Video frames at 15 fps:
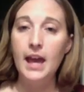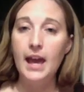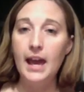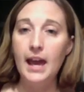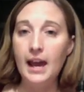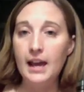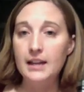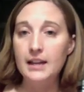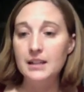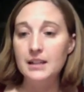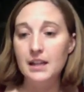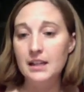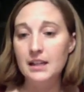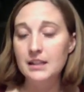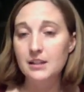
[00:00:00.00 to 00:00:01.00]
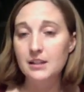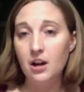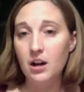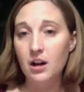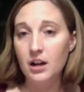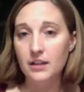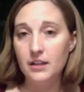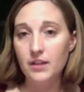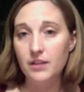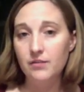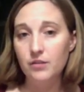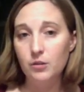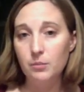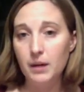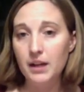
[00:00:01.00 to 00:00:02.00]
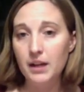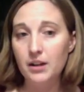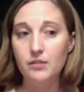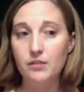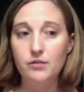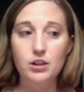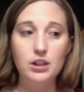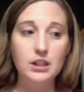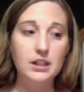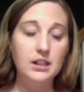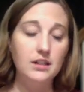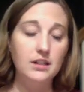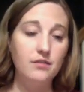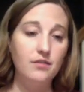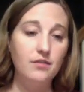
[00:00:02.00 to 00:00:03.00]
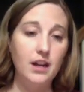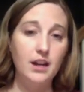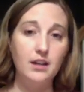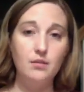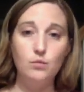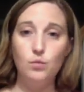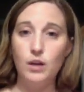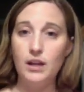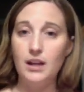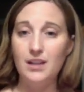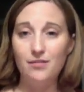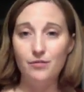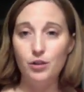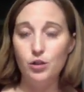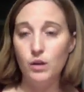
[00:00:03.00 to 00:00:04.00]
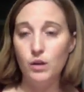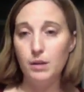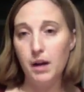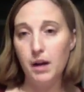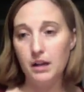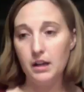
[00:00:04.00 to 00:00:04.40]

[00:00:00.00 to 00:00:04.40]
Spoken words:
and it's gone and they feel better, versus if I went, and for $20,